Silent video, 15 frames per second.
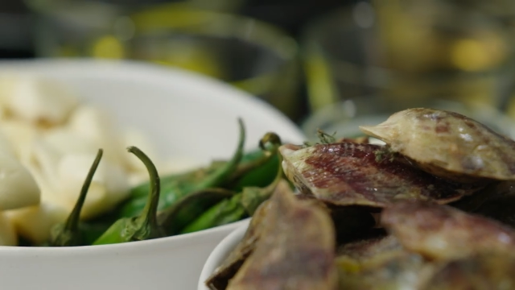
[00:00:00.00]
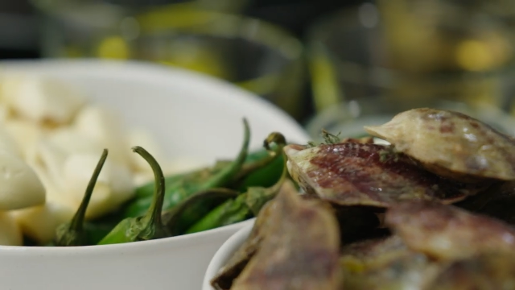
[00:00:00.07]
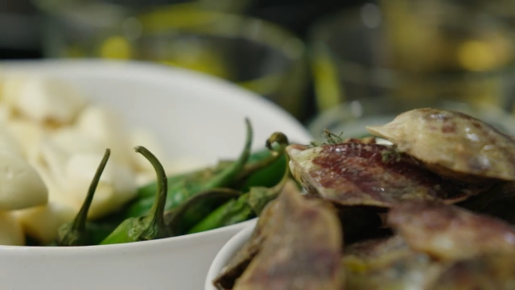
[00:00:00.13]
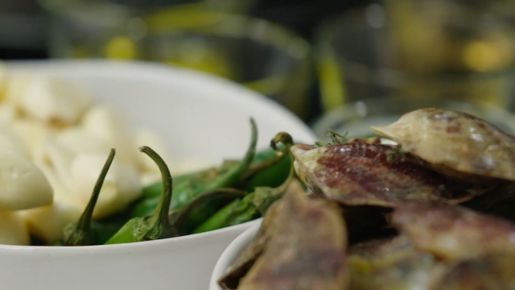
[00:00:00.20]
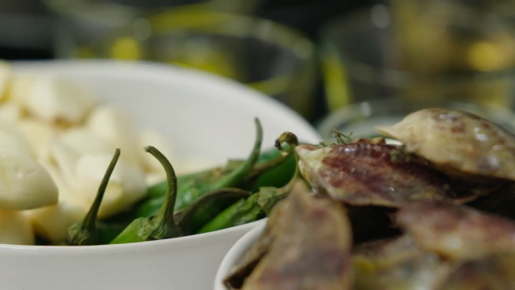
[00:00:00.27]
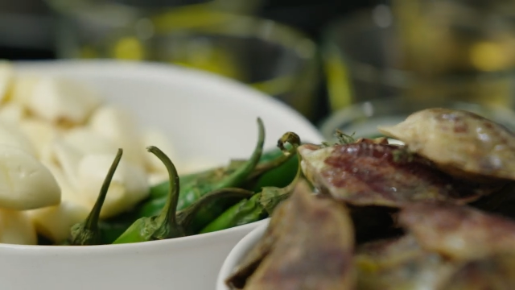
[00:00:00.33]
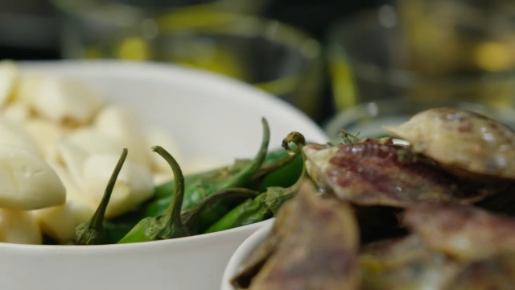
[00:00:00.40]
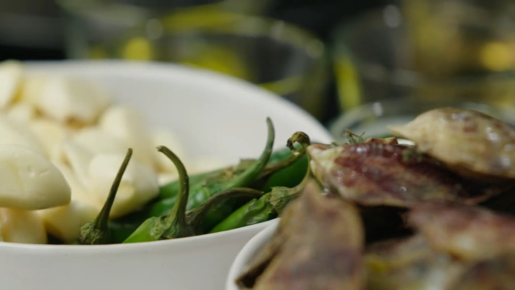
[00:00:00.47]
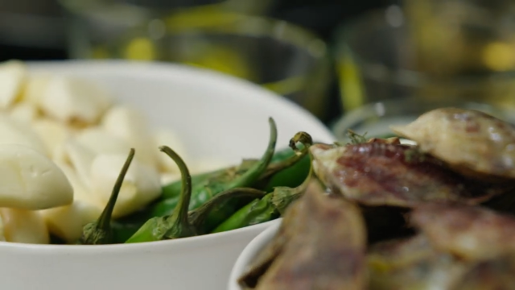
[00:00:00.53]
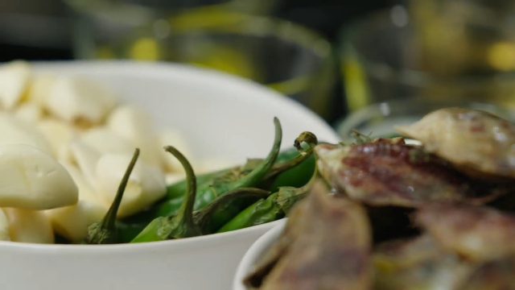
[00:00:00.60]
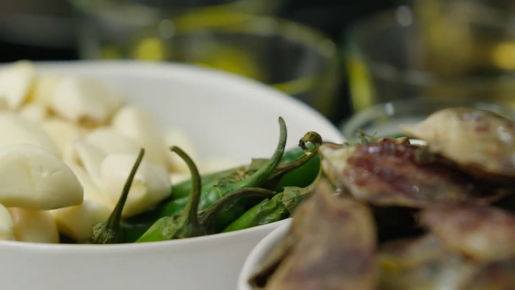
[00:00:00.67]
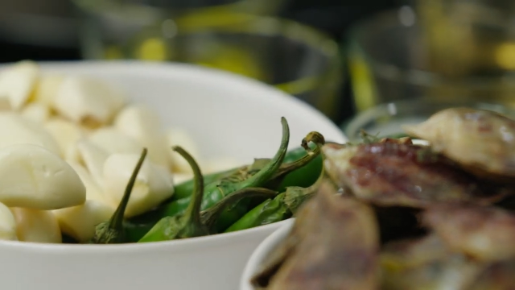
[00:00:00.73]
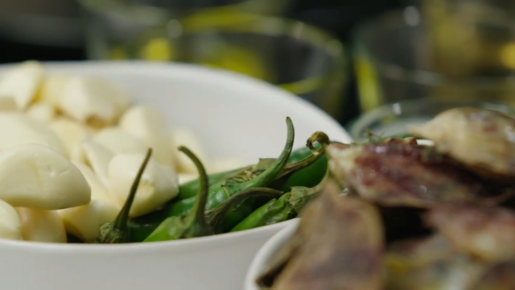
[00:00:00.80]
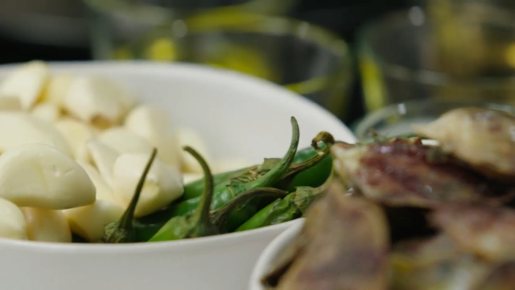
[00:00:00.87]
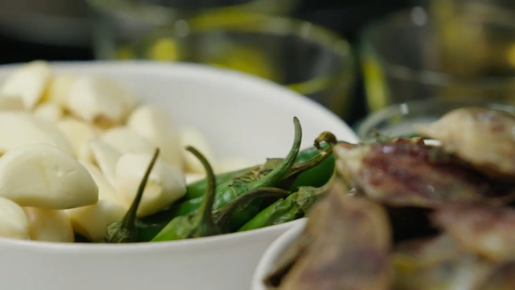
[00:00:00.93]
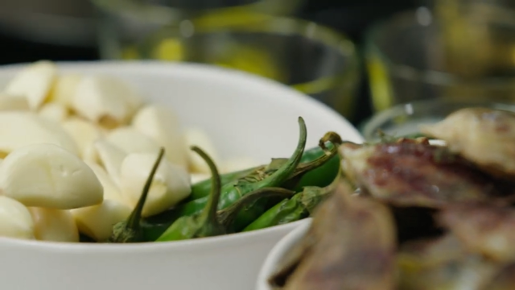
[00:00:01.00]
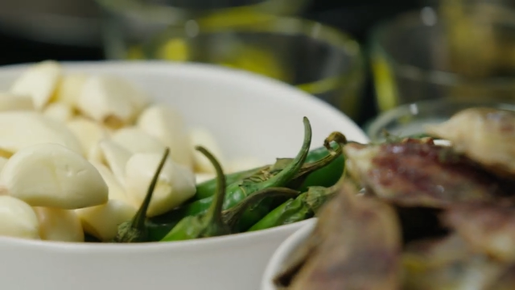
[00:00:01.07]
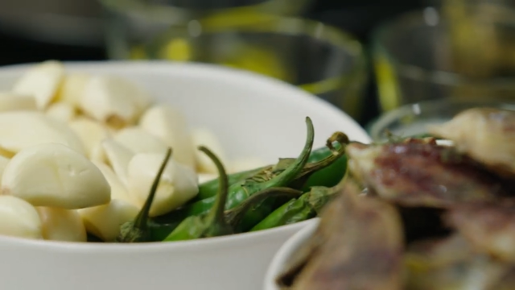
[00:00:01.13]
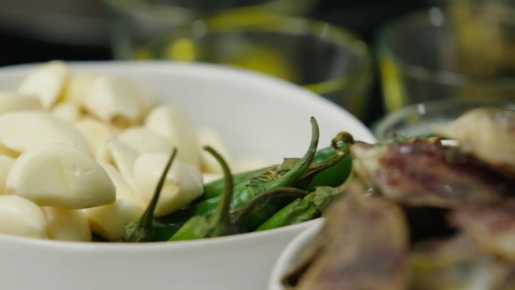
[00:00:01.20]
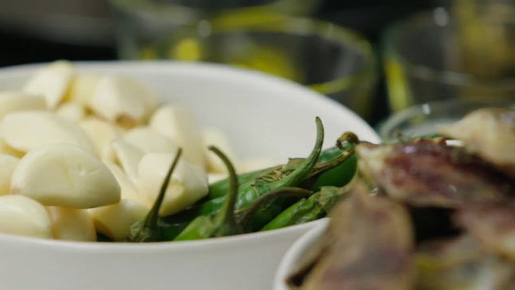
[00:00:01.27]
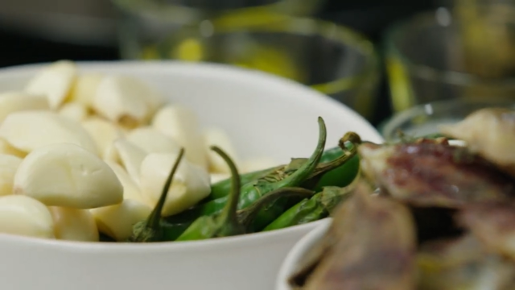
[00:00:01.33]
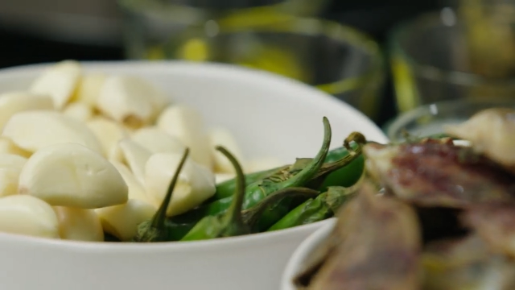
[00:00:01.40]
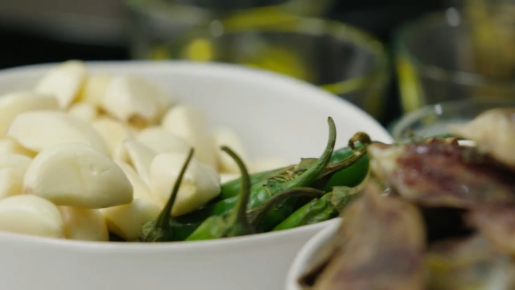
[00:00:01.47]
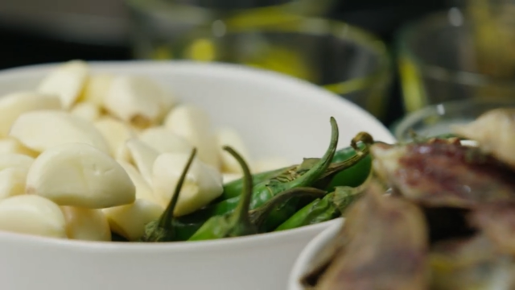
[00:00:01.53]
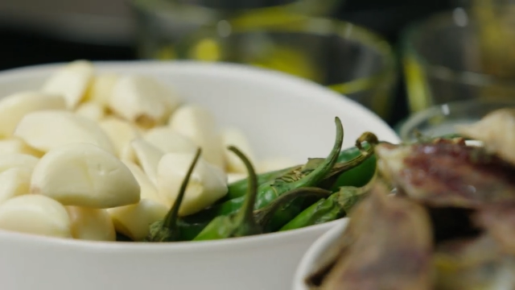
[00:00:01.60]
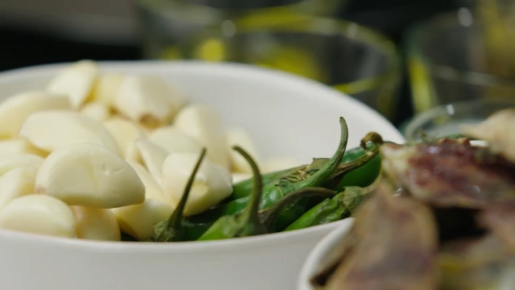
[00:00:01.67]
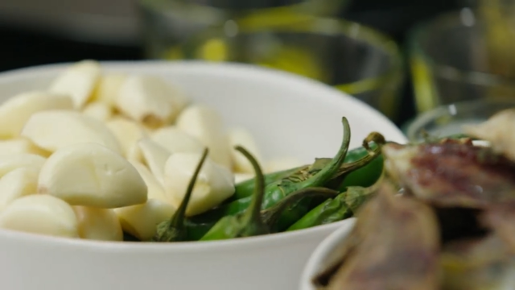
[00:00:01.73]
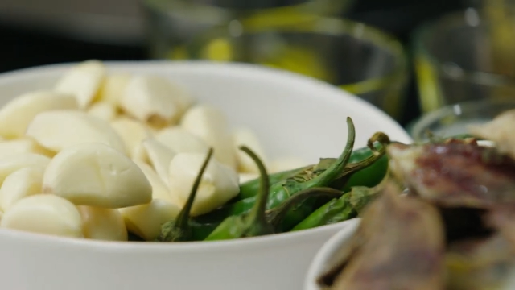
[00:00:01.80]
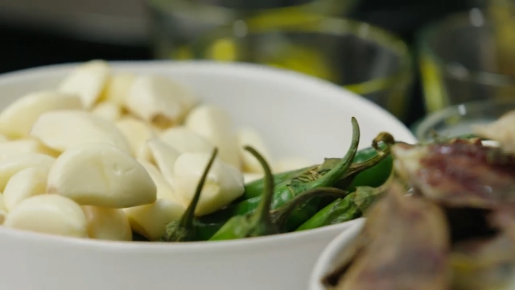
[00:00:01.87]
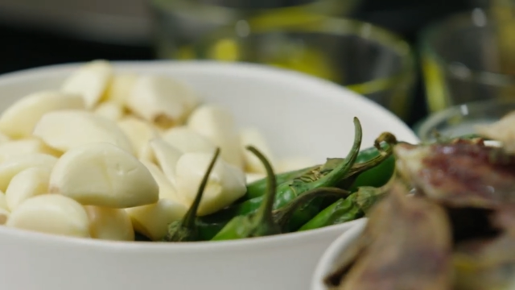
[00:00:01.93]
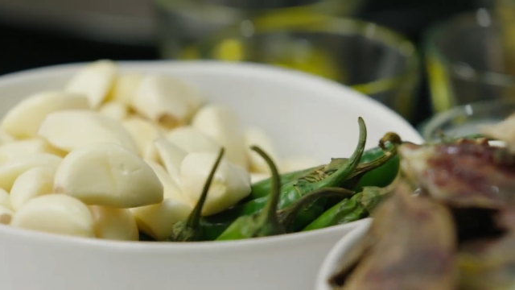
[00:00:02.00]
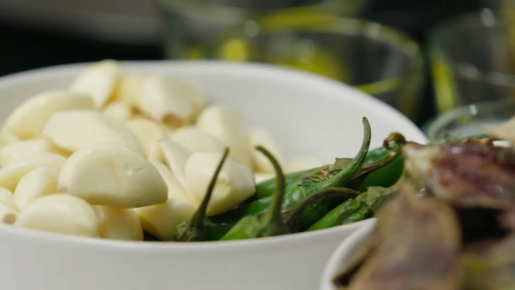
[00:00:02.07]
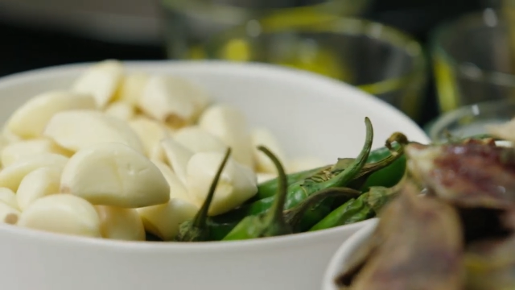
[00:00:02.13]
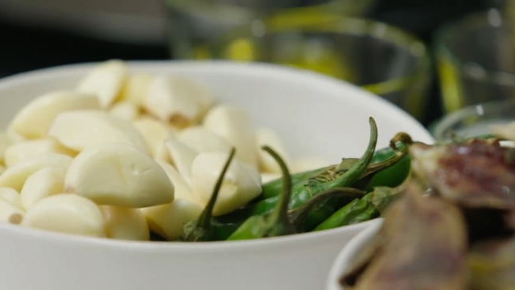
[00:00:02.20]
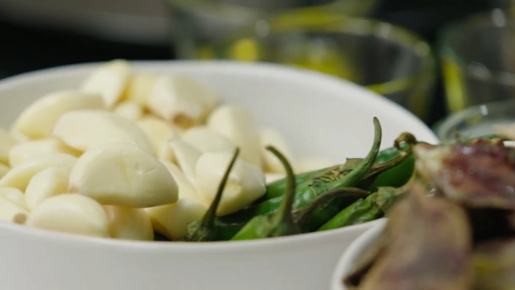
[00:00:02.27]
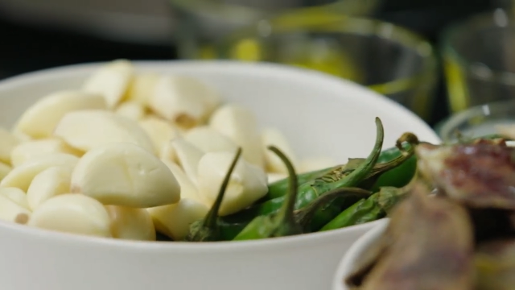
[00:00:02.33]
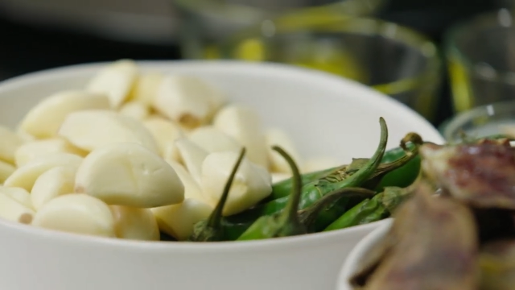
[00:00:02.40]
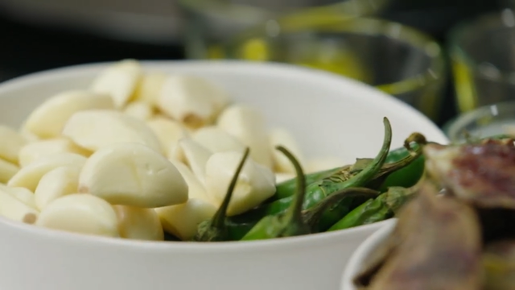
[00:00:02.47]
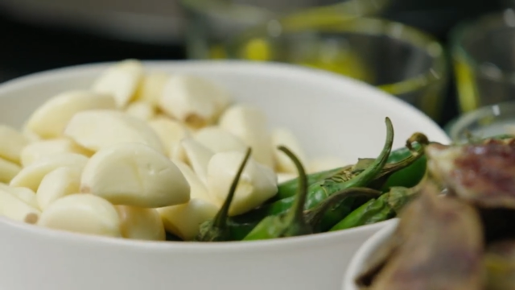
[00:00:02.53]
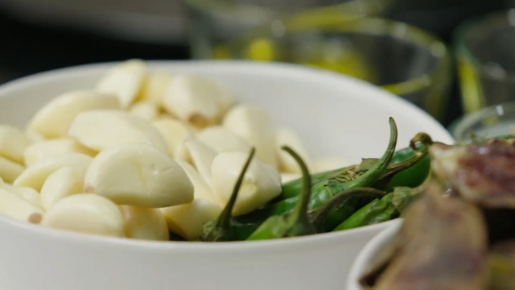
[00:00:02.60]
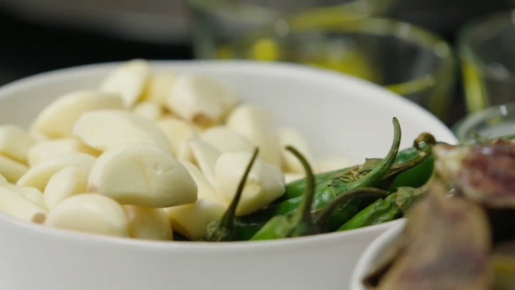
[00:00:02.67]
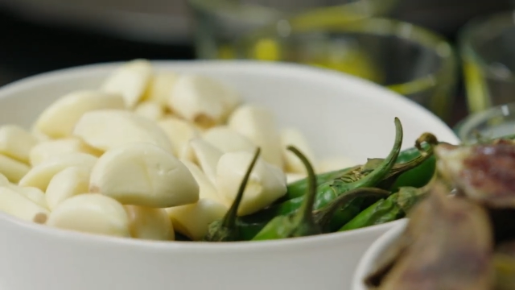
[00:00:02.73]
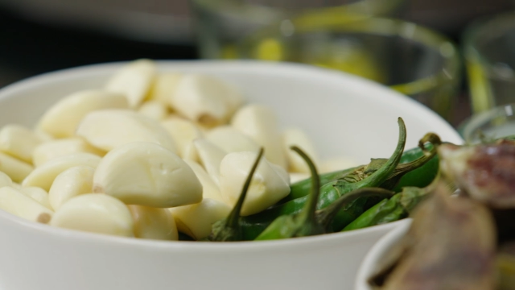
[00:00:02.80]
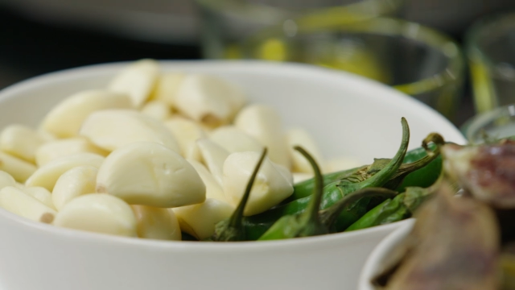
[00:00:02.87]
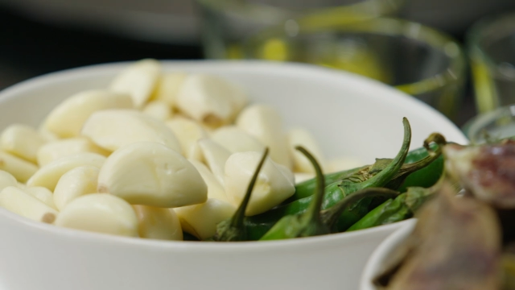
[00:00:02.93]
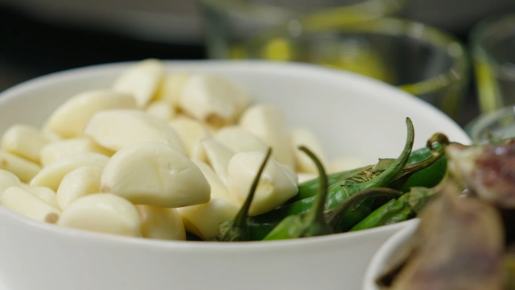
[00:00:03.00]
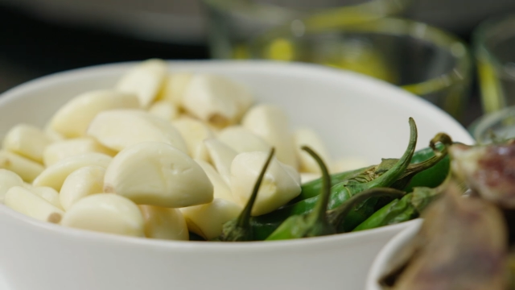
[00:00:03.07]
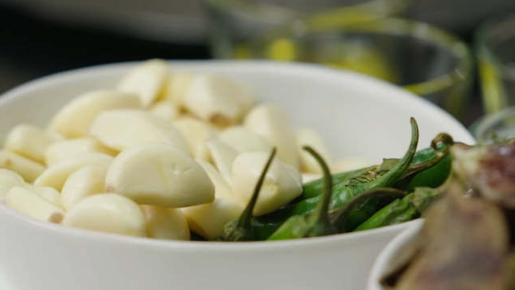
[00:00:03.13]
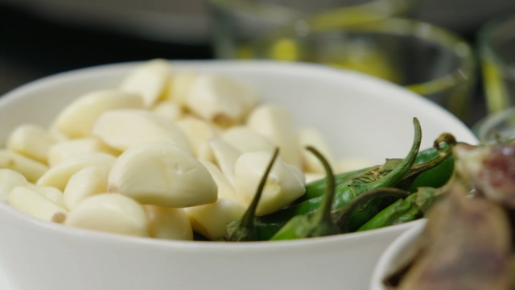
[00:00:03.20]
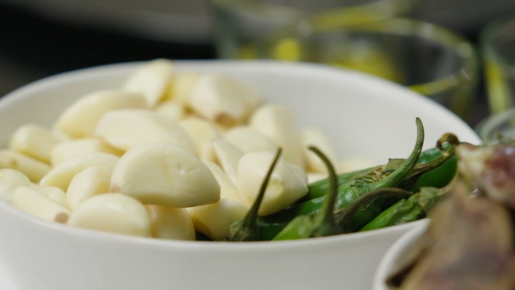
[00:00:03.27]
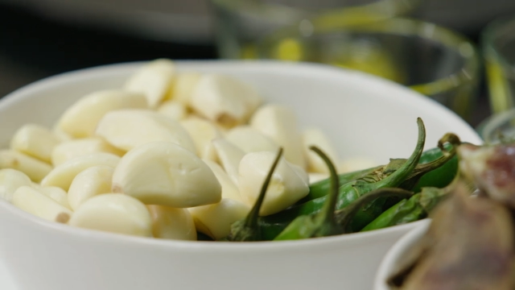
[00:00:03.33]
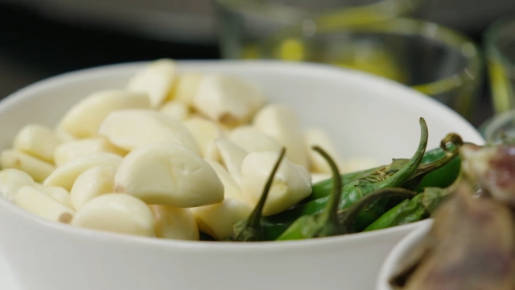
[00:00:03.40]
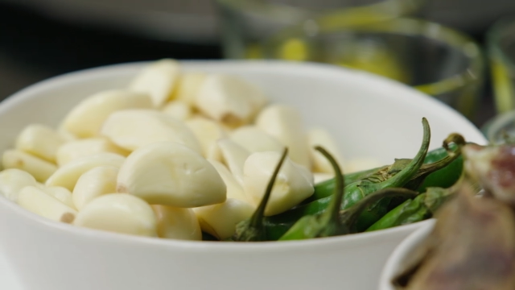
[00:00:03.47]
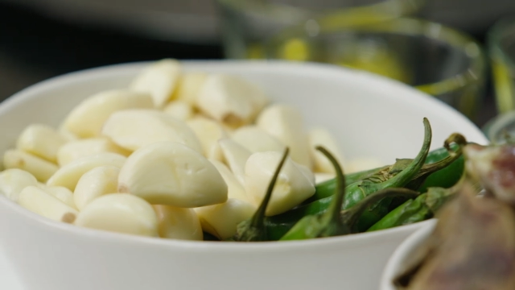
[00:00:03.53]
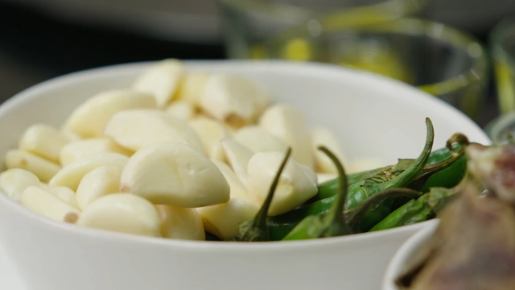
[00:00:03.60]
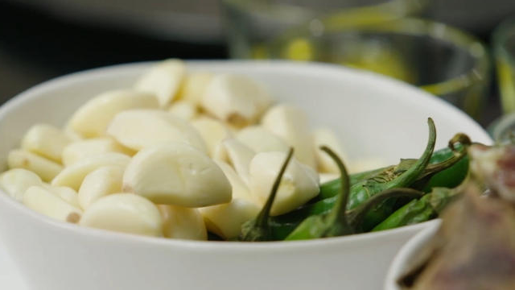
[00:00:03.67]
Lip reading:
(no speaker visible)